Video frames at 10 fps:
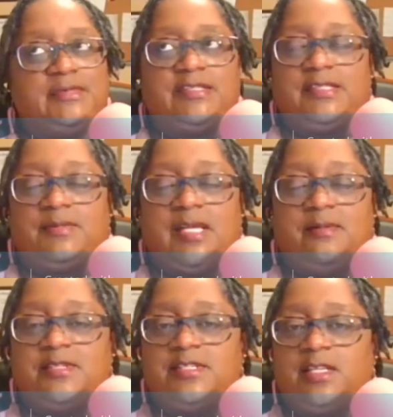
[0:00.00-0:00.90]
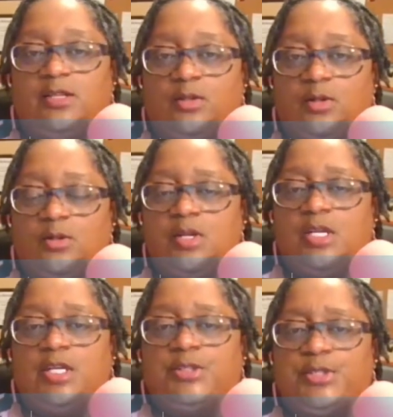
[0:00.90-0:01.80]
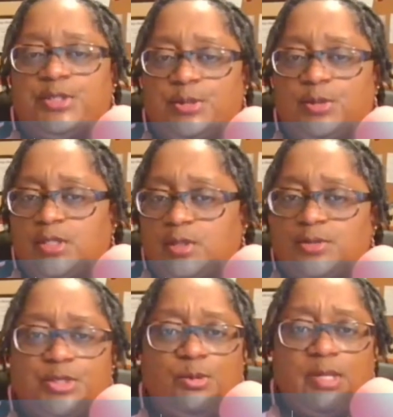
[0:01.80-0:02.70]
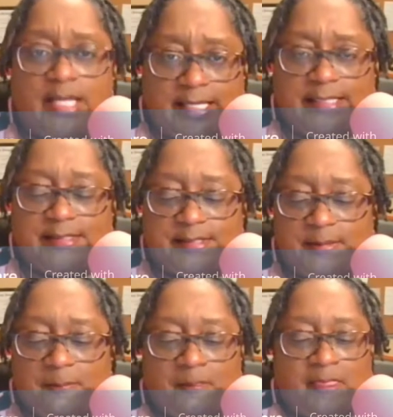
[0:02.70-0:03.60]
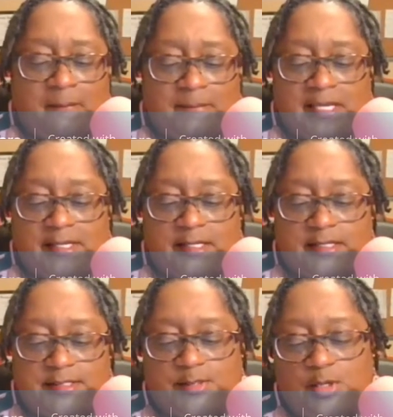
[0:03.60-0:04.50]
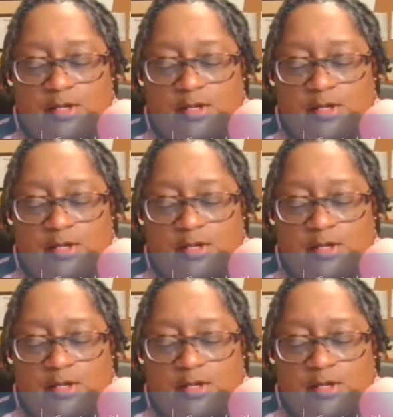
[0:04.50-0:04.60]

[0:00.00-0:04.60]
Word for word: sometimes it's a little too little too late because